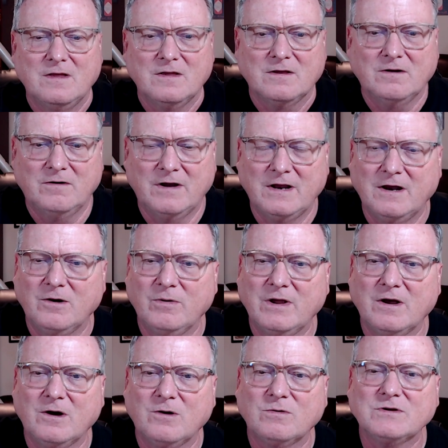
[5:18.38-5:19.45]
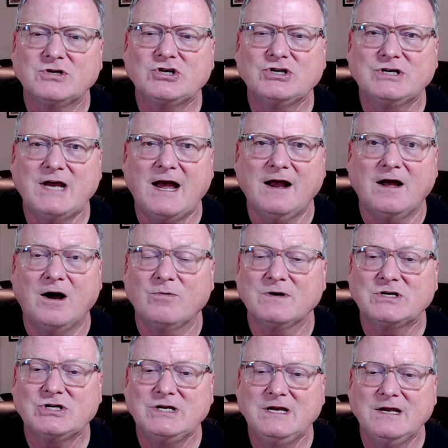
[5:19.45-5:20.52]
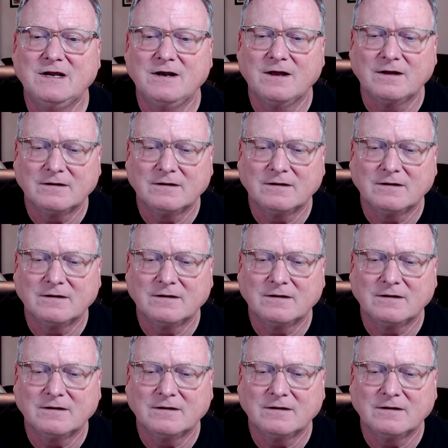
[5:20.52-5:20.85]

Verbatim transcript: All right, here we go with Shaka Rashid.